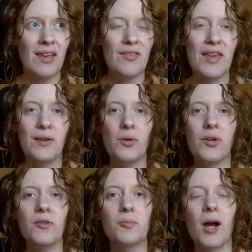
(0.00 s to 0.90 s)
They
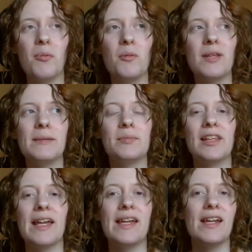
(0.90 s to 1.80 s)
could have probably
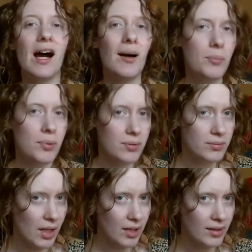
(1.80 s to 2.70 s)
played up
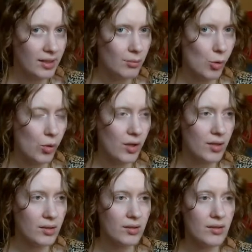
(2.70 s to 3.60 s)
a little
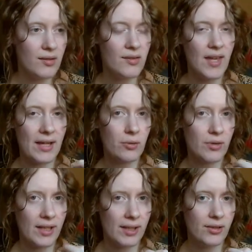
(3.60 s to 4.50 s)
more that
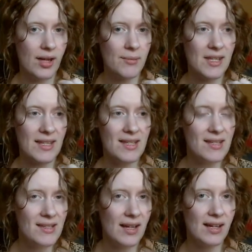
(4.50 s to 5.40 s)
Northanger Abbey
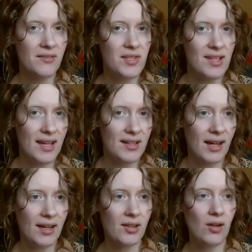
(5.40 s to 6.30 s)
is kind of a
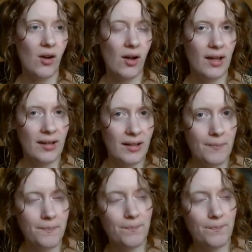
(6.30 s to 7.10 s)
satire on